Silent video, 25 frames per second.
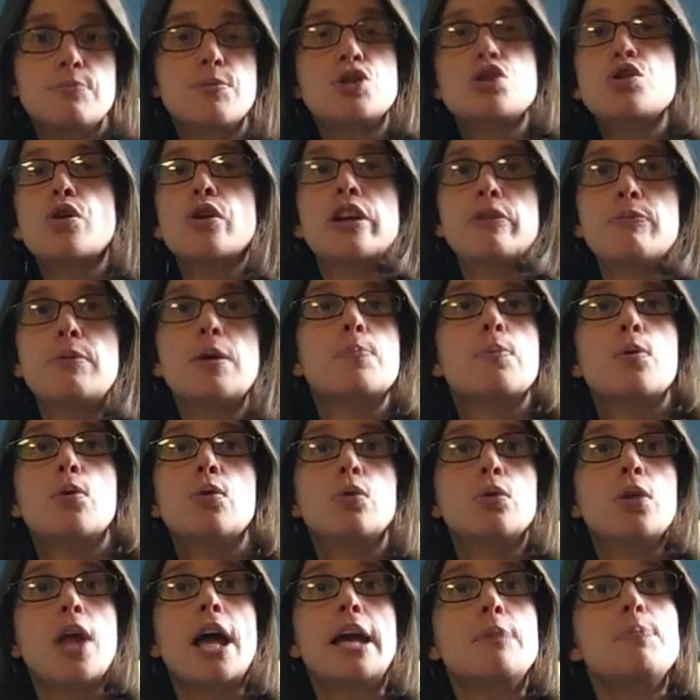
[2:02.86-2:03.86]
majority of people
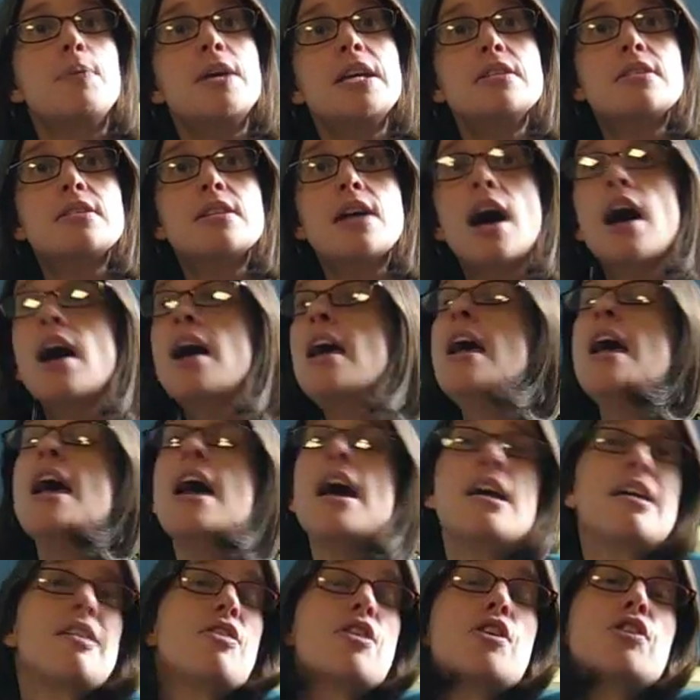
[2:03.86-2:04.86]
who like pizza,
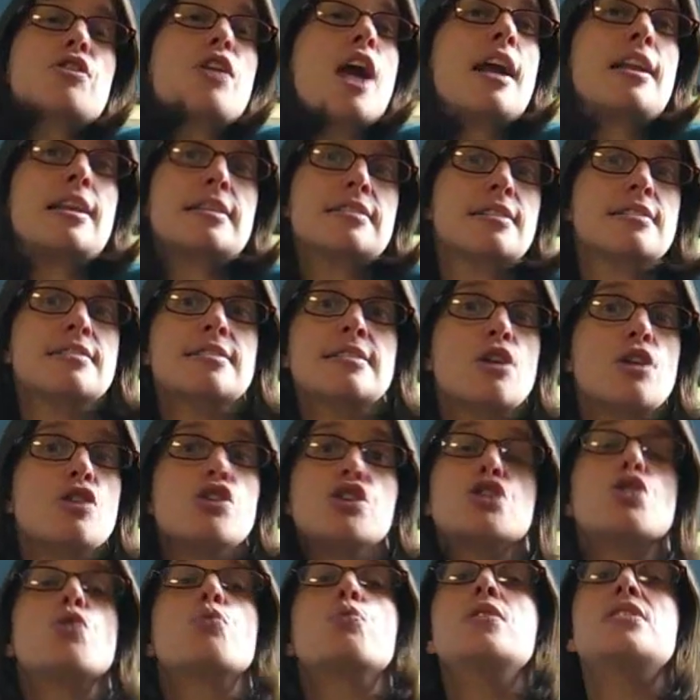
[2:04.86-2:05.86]
they're not necessarily,
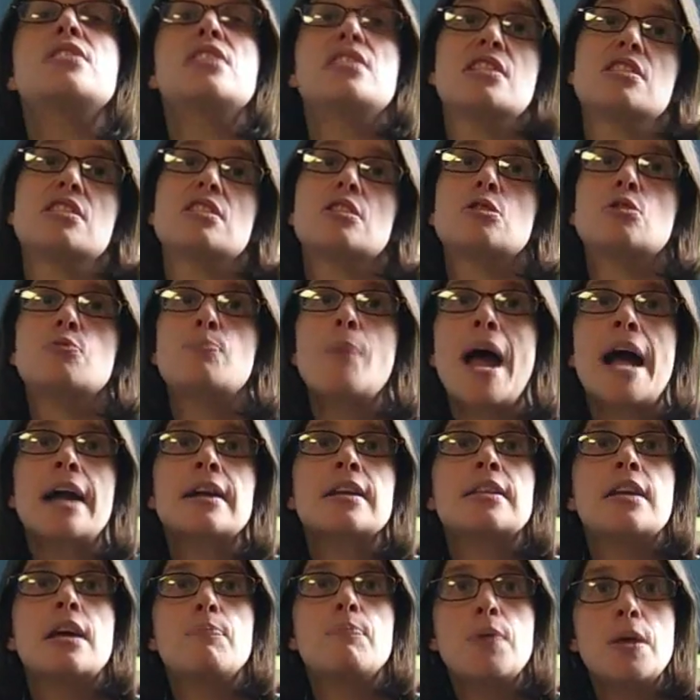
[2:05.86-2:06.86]
there's no reason to
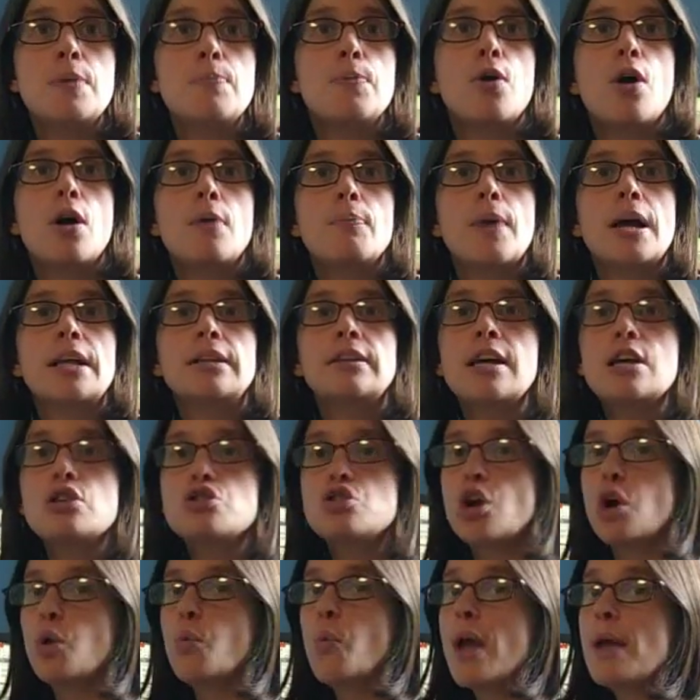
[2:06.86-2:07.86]
suspect that people on my list
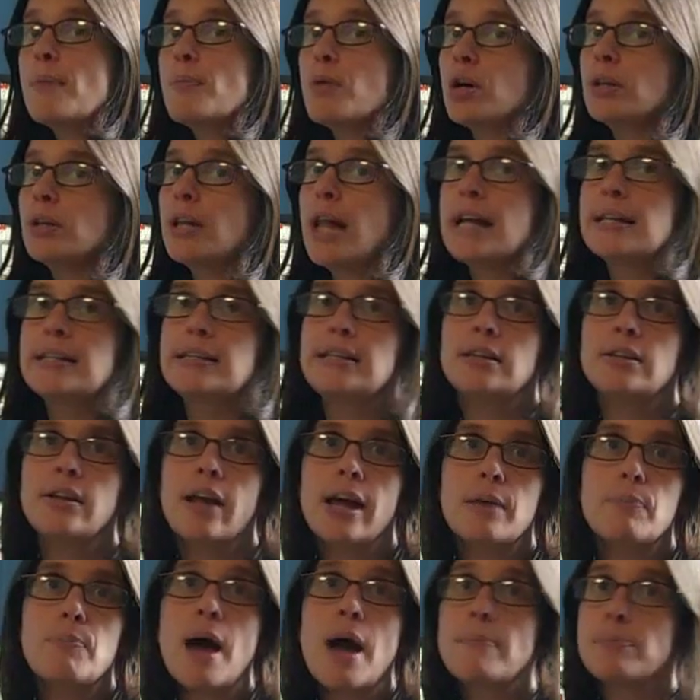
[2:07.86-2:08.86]
are way more likely to
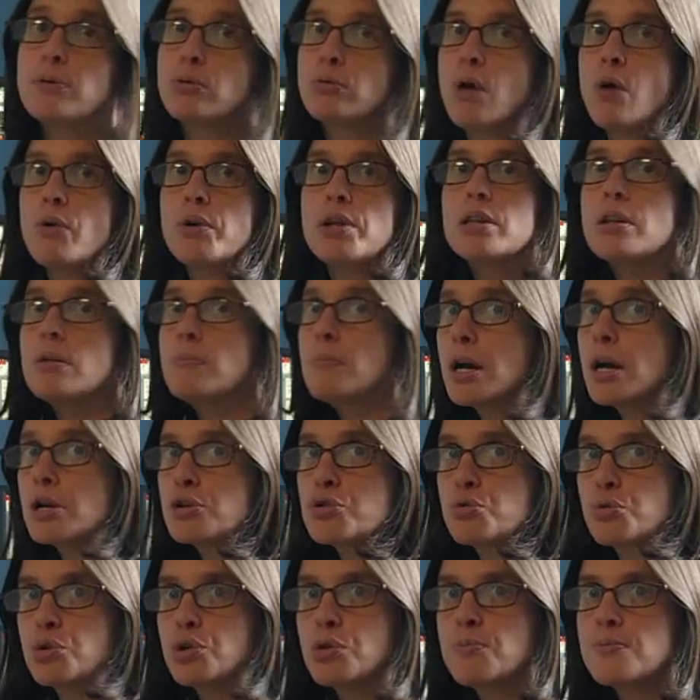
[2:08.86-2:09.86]
like pepperoni than
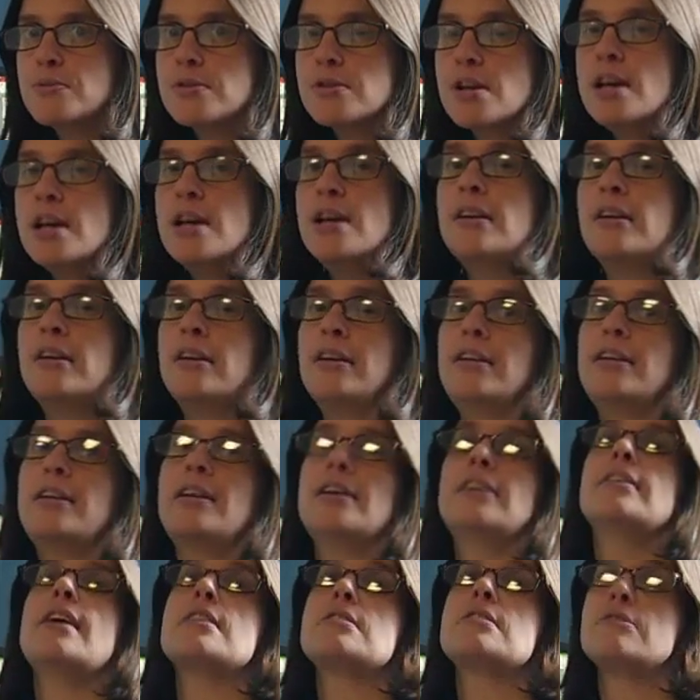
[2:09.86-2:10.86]
mushrooms.
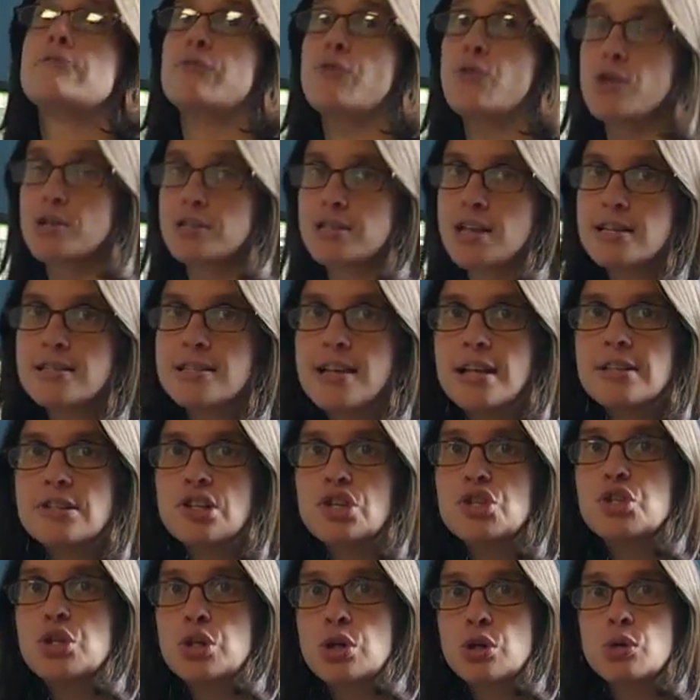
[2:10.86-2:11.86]
Unless, of course, I send
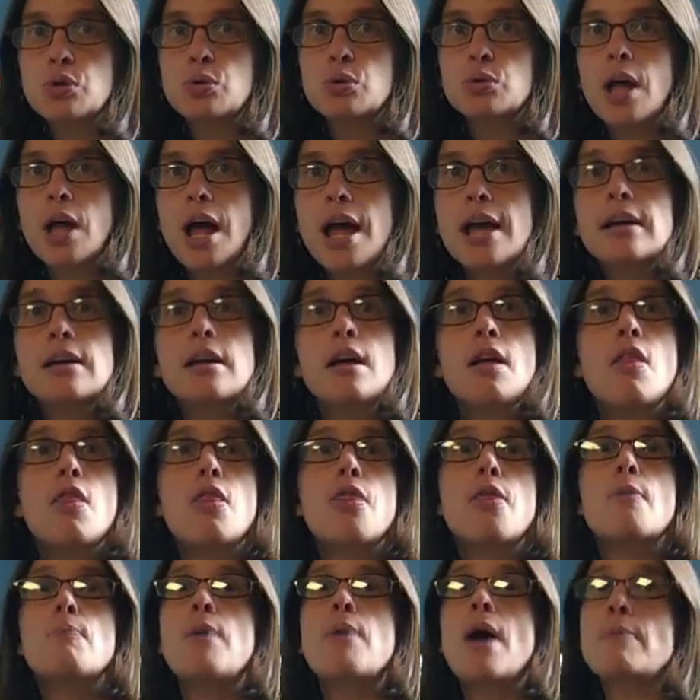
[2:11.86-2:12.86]
it to like
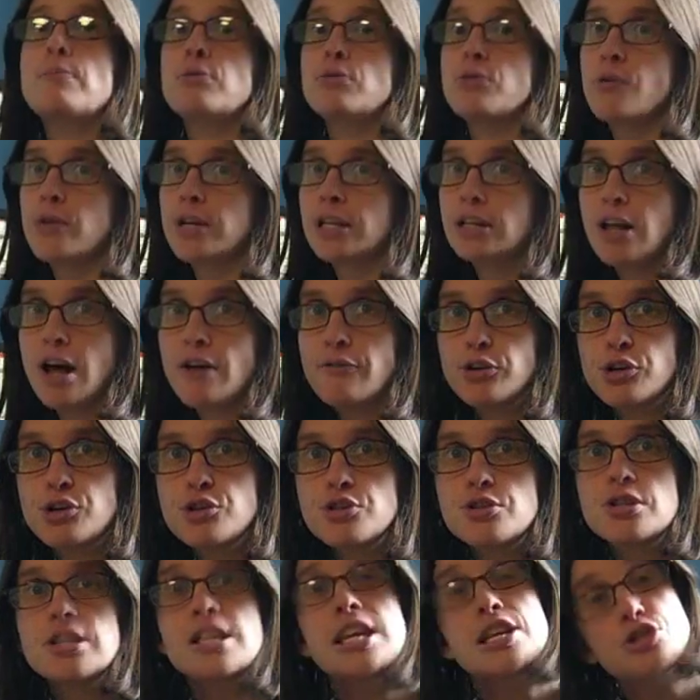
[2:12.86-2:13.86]
the pepperoni
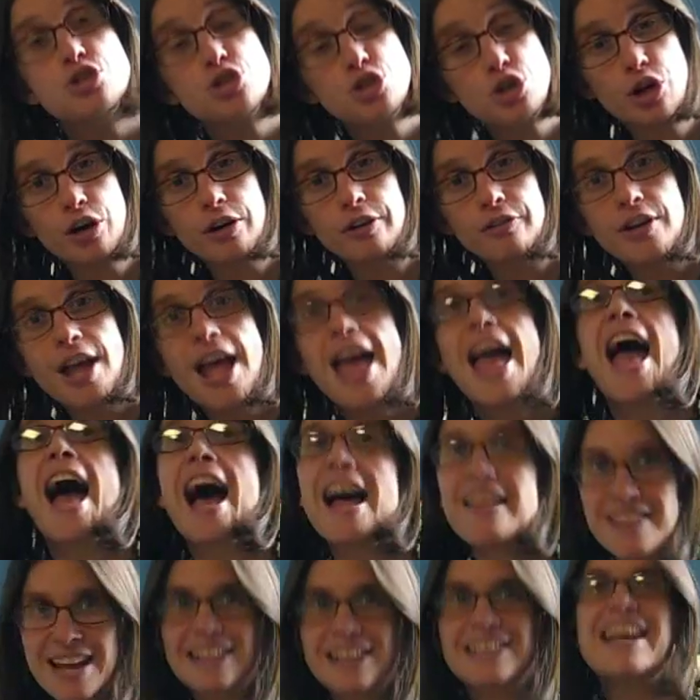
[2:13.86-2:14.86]
lovers listserv,
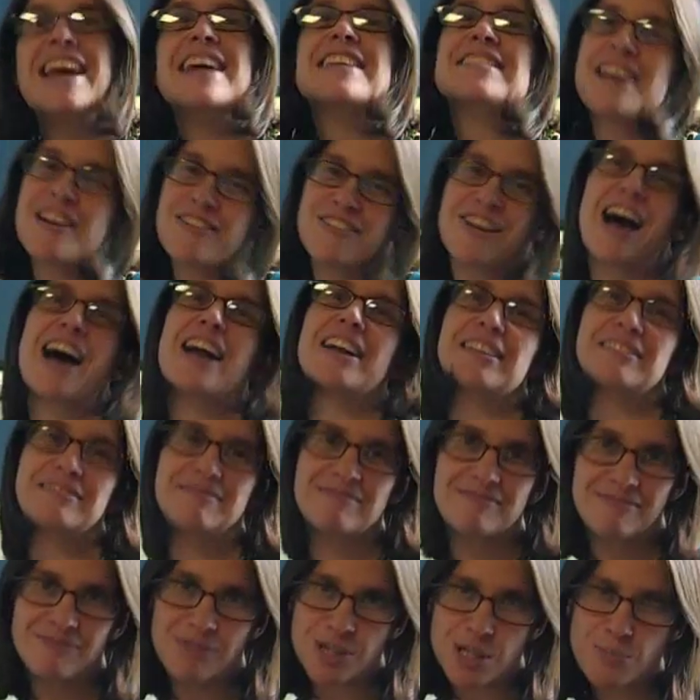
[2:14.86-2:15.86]
and then in case I've got a
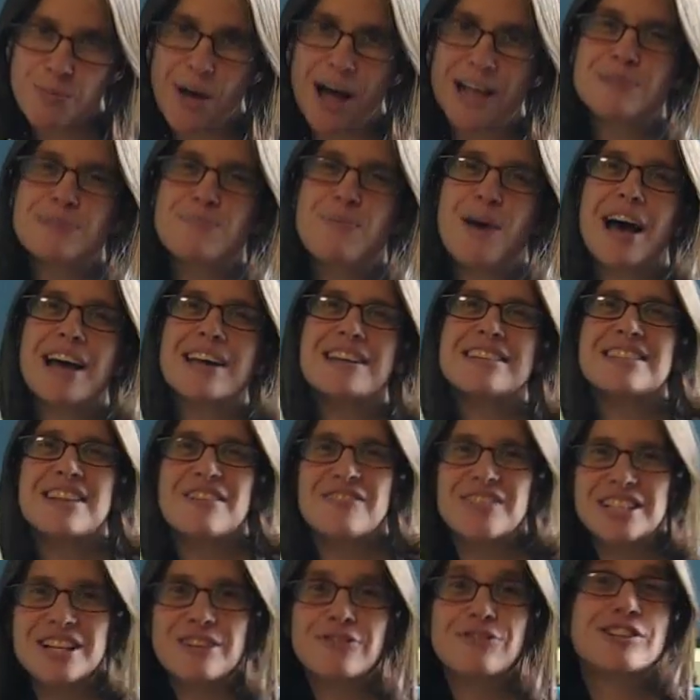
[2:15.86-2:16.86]
response bias of
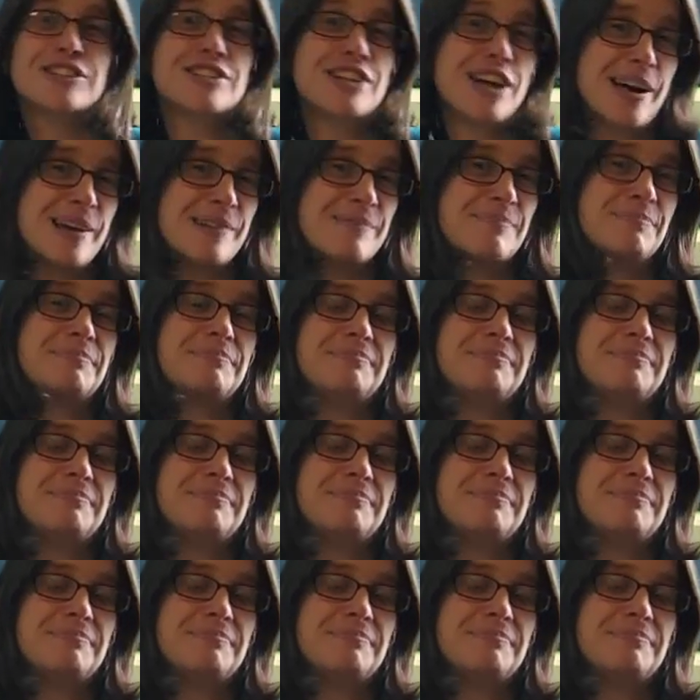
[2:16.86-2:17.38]
a different type.